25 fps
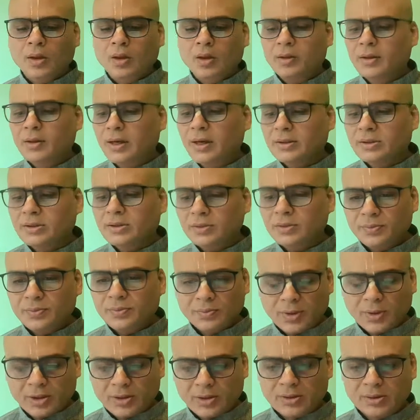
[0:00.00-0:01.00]
Yes,
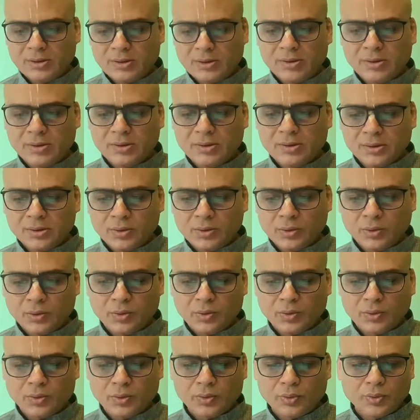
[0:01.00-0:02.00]
Mataji.
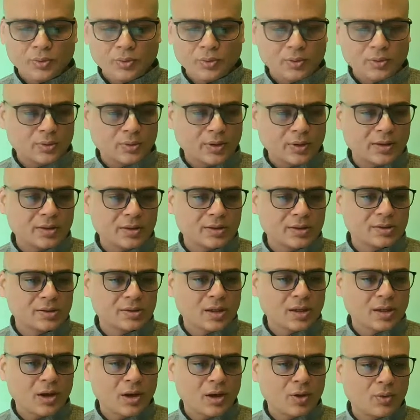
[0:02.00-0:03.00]
So that
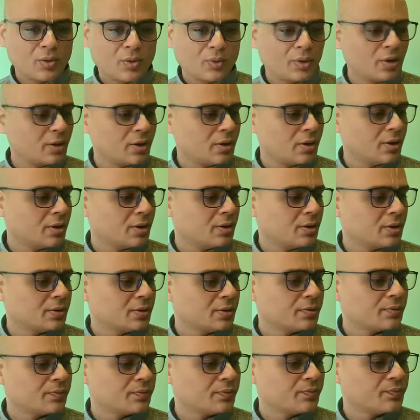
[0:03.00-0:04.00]
is how
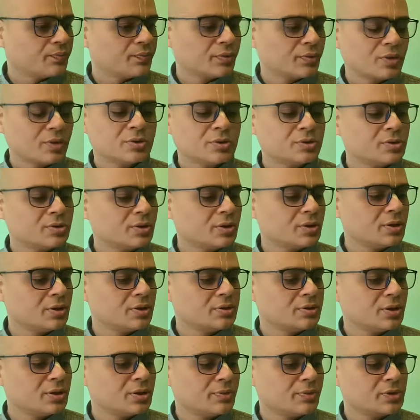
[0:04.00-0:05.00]

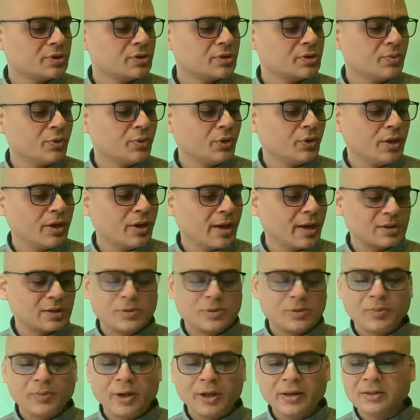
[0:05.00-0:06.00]
Sri Chamas Muni
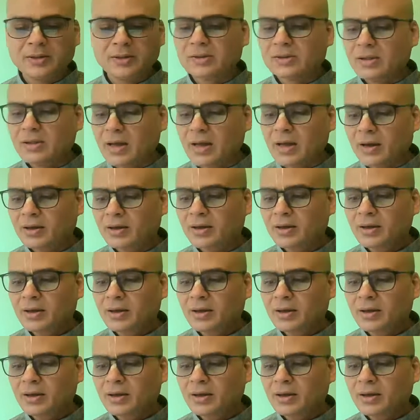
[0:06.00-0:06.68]
explains that.